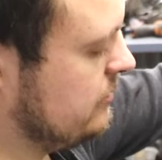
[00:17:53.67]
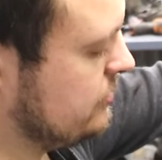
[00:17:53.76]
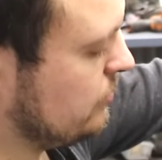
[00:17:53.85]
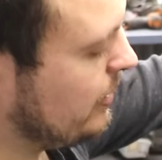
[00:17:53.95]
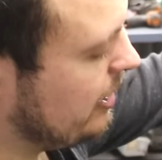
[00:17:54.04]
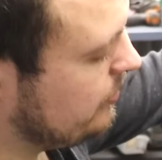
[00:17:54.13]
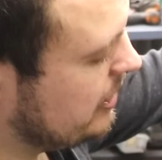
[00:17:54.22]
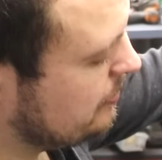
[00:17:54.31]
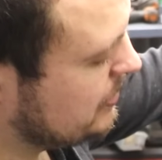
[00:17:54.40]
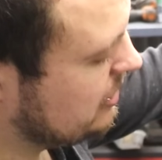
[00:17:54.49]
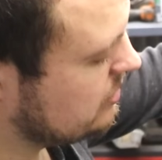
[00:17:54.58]
So while we're
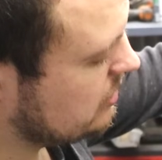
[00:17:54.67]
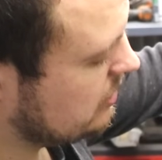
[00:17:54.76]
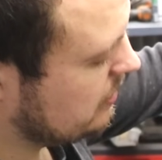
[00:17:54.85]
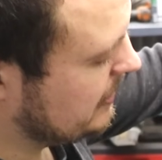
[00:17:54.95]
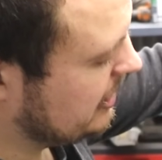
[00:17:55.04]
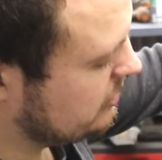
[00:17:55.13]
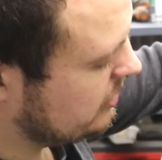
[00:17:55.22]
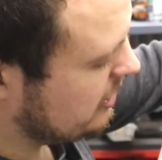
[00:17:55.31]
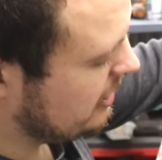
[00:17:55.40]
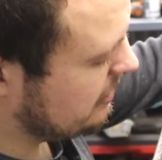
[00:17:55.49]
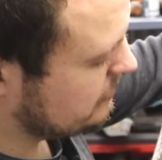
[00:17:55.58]
up here talking about your
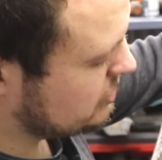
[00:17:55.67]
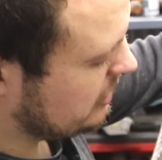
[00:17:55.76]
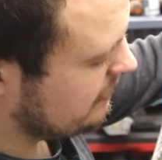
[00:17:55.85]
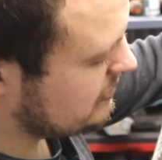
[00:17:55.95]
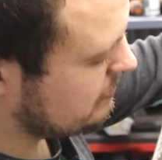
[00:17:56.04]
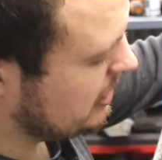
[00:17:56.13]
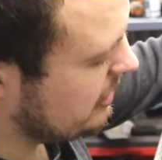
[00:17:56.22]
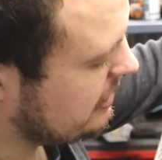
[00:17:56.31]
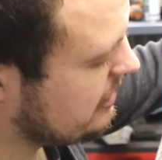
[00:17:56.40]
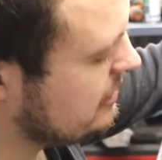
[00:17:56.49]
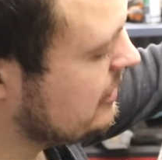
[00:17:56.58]
camshaft
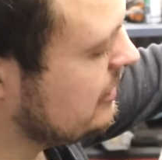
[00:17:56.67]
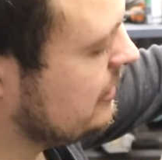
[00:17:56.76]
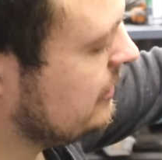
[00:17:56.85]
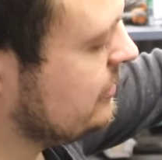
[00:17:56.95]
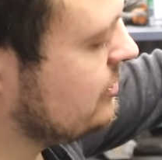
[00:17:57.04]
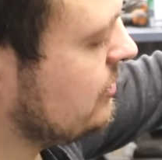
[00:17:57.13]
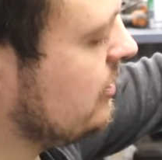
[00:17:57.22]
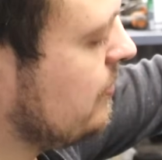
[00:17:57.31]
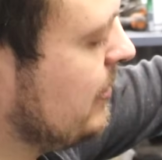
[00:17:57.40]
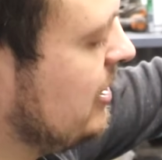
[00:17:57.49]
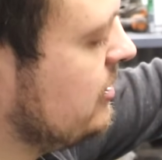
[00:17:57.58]
sprocket, let's
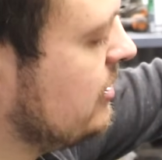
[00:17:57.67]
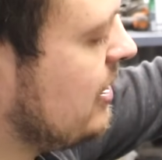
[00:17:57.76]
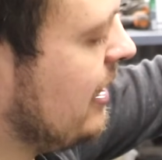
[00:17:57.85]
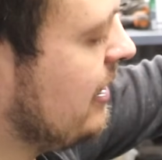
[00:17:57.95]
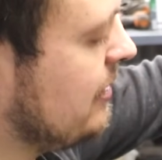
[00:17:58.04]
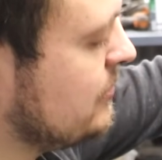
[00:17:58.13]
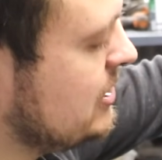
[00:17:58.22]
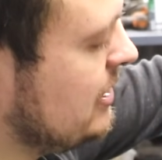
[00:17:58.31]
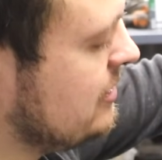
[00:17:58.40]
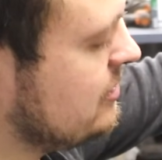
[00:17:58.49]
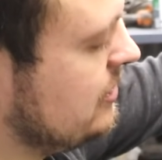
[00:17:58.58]
talk about your cam
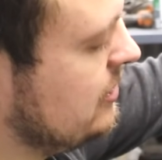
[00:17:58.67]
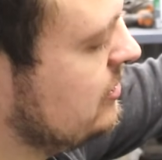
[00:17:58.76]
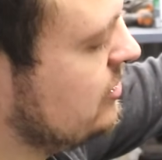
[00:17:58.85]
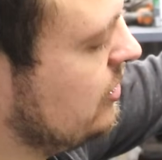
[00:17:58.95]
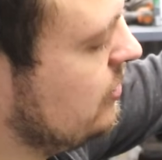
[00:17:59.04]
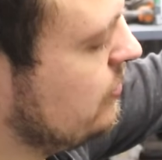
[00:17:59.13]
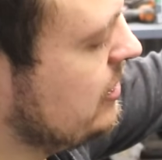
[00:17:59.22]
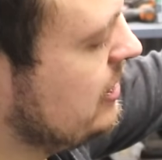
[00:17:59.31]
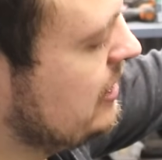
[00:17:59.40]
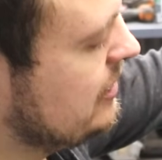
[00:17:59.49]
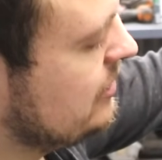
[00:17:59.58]
sensor. So
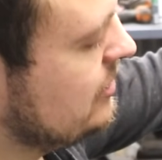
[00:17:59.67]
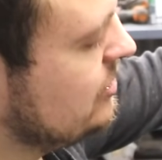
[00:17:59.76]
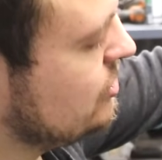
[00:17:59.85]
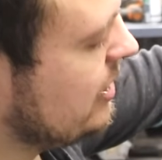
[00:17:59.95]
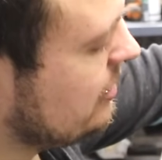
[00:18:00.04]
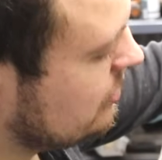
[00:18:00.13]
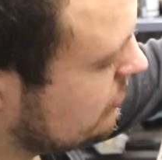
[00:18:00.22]
the Gen